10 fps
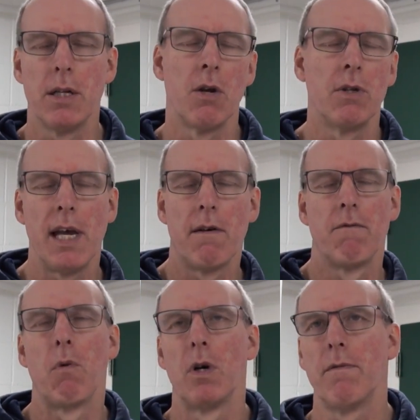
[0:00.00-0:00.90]
and they only have
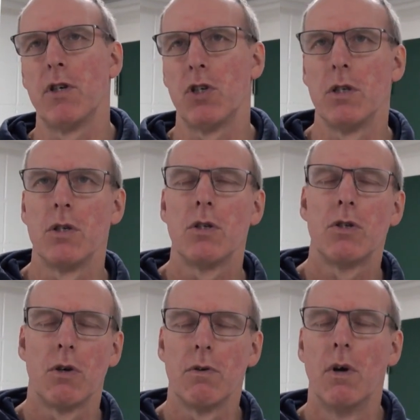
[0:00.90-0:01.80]
four divisions.
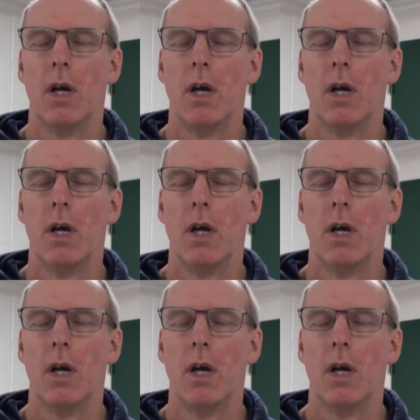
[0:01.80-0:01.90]
So